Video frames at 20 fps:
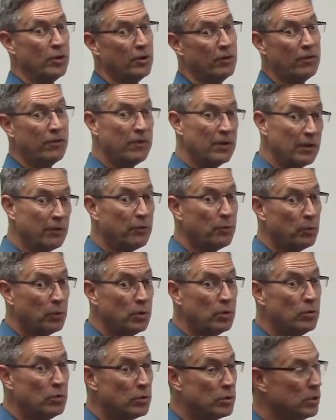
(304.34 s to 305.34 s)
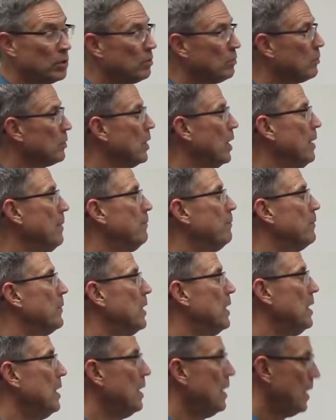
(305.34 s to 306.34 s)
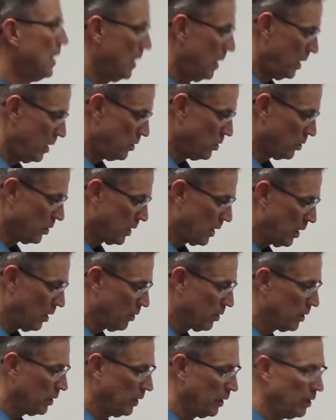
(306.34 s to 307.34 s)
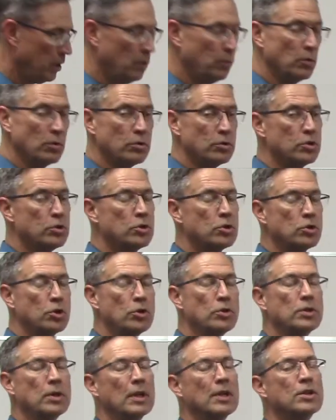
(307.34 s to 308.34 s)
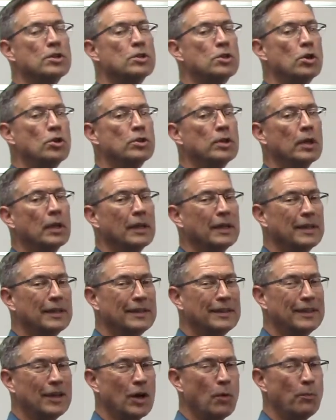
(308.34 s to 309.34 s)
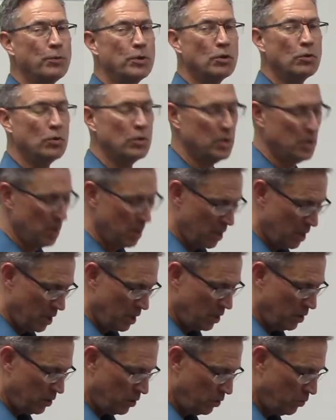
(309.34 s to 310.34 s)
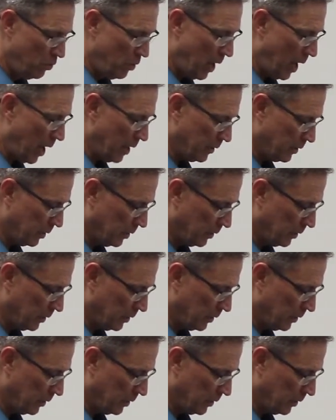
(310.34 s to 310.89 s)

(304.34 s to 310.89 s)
or fifth root okay? And your calculator will certainly help you do that.